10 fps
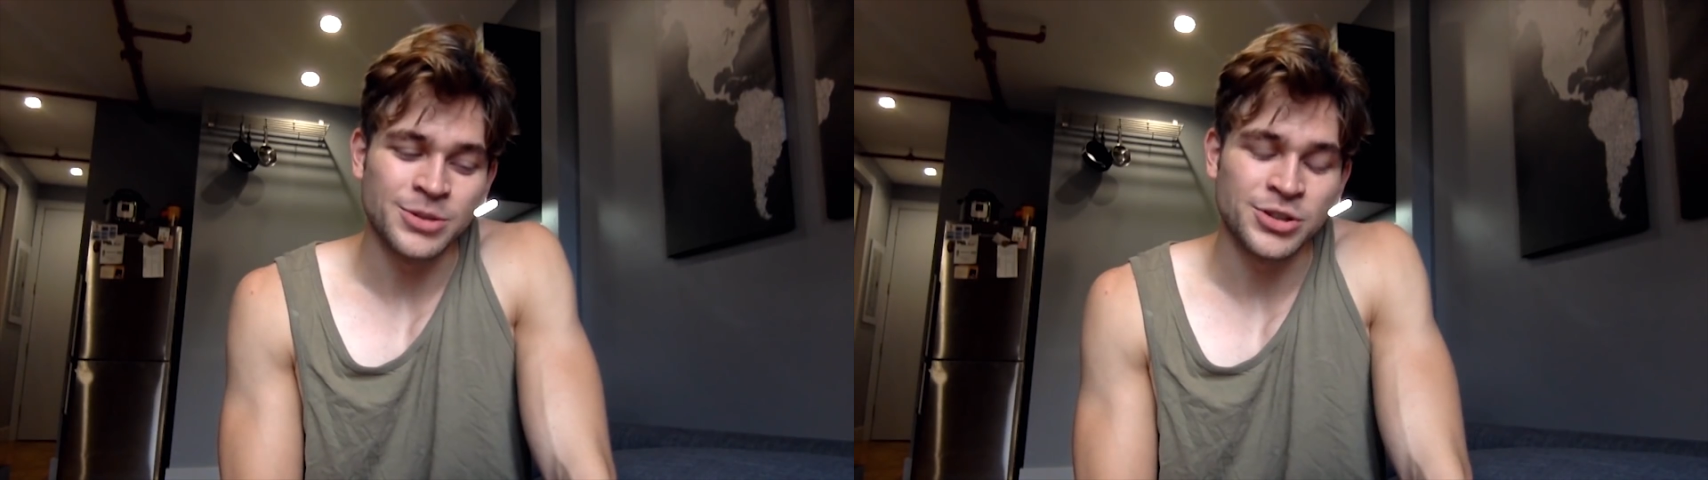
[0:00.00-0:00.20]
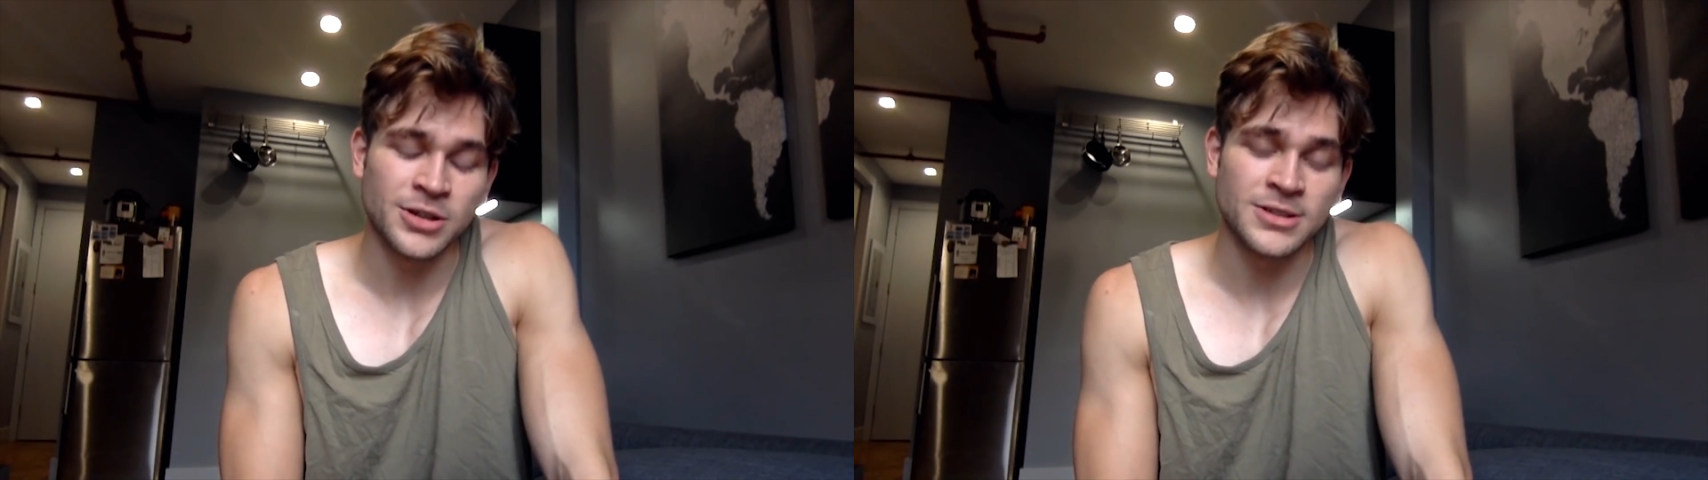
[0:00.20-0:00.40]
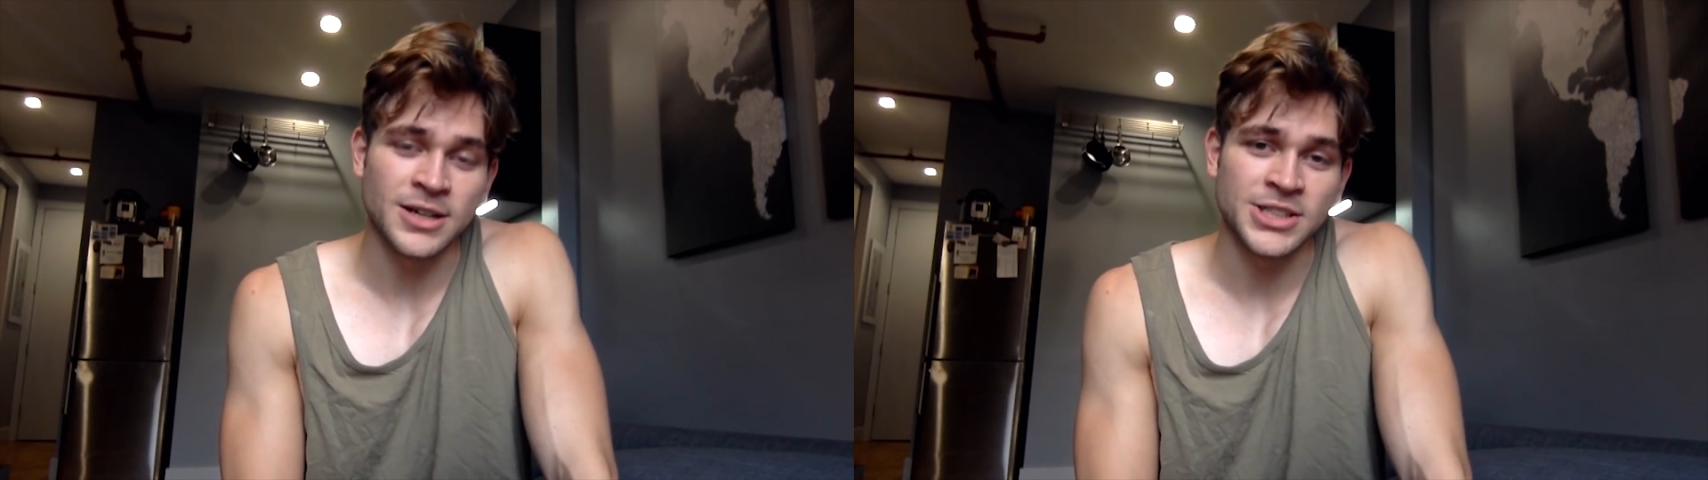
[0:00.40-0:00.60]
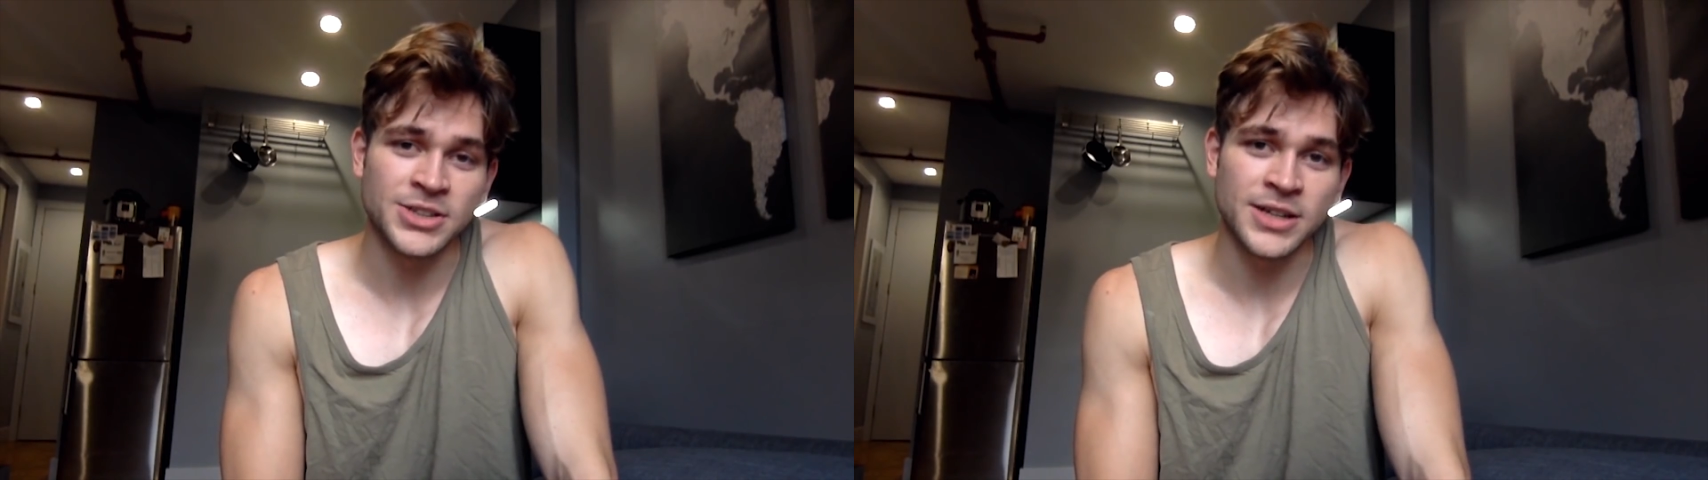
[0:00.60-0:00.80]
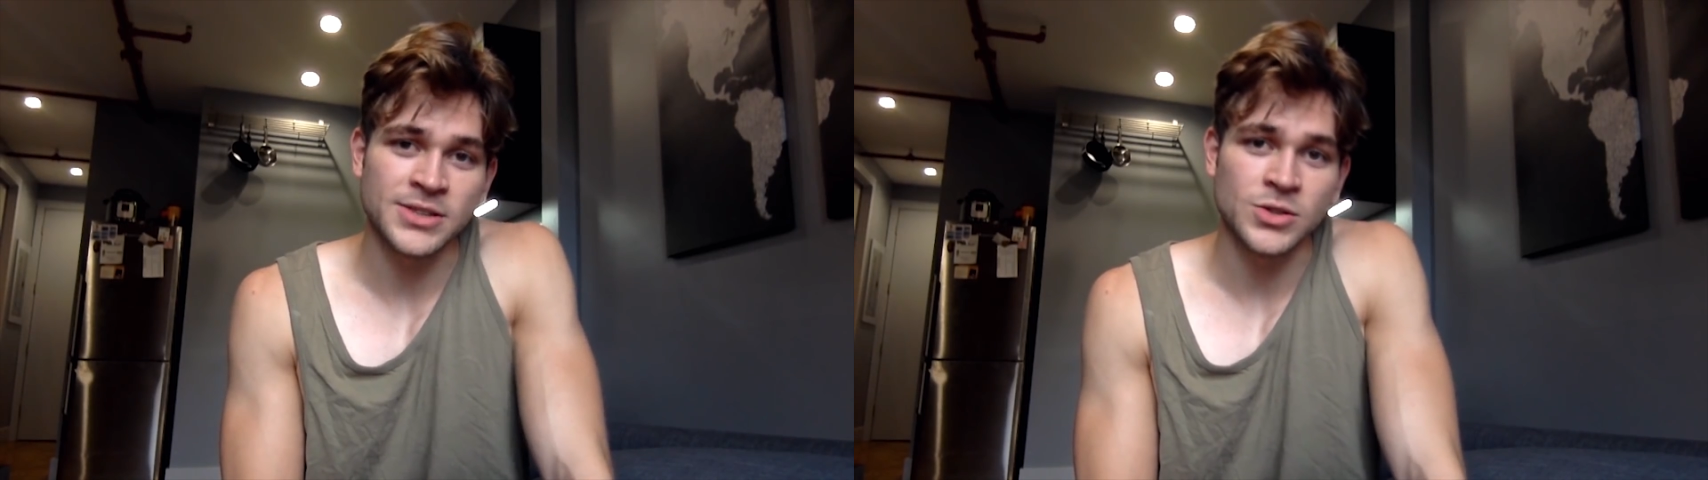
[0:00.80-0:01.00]
sure I'll talk to
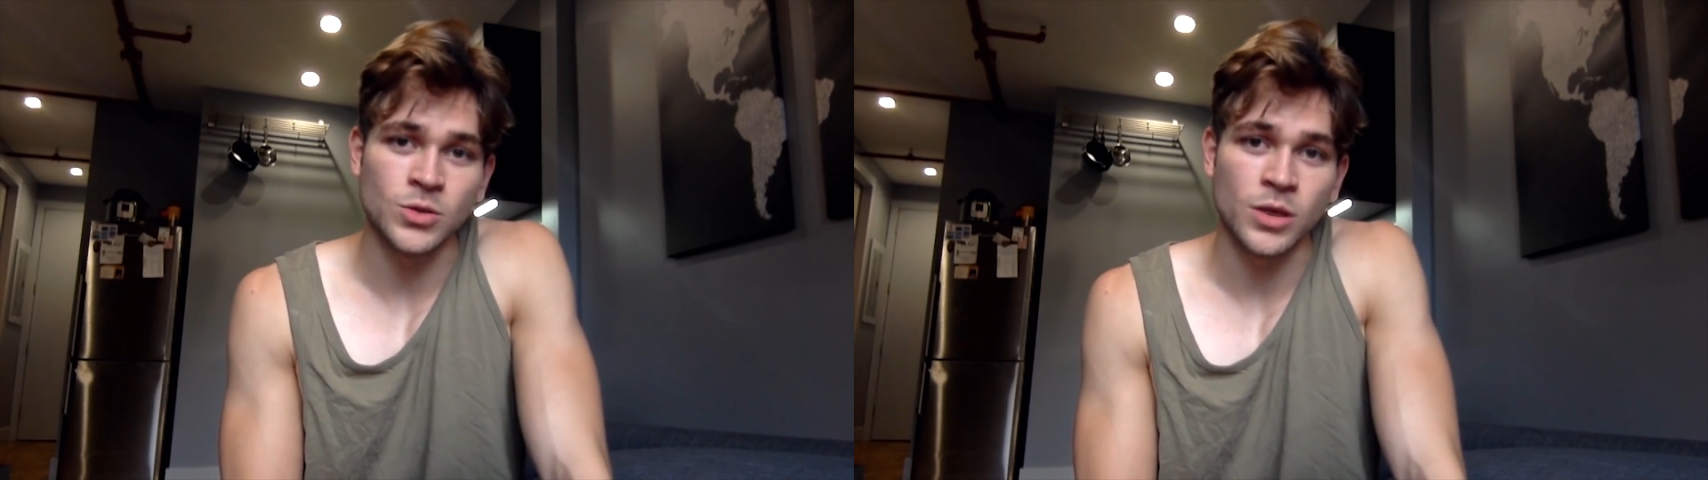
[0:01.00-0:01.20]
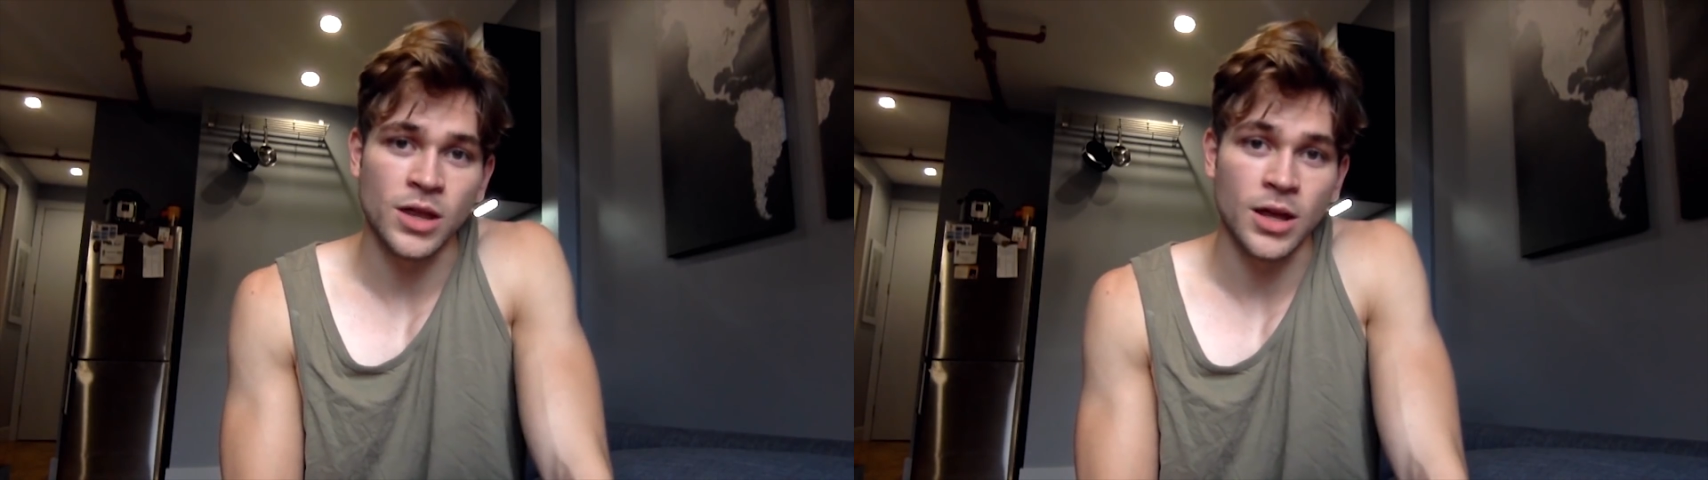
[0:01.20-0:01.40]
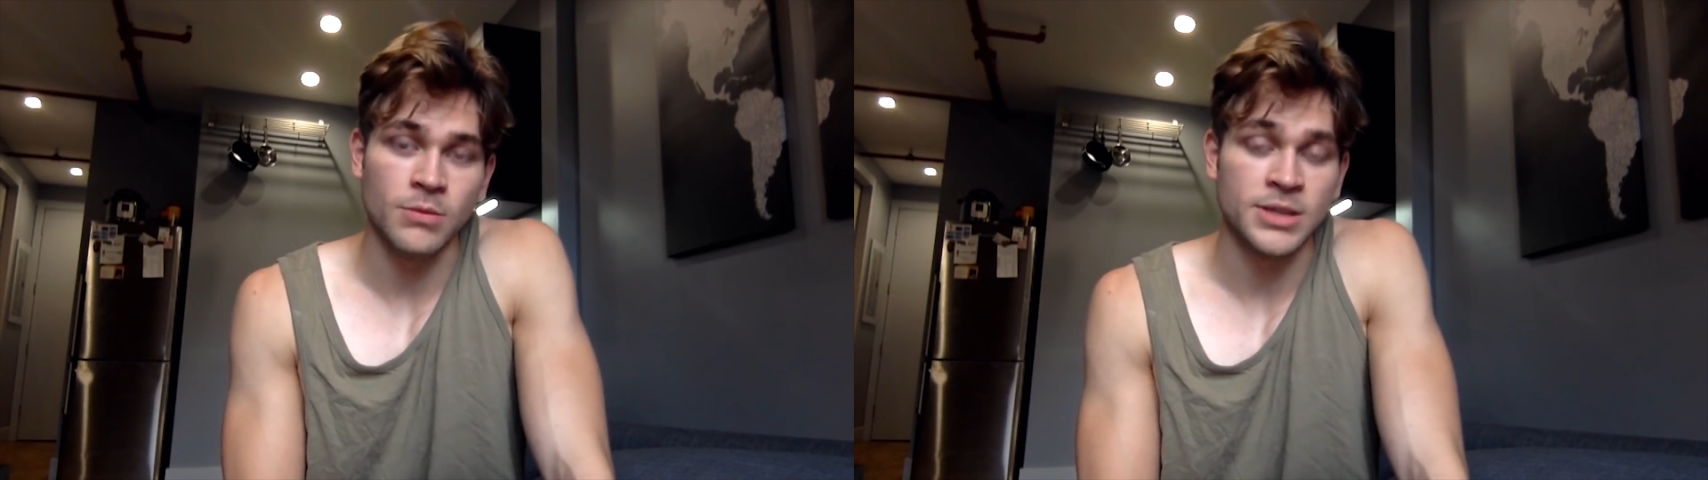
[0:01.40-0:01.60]
you guys soon with him.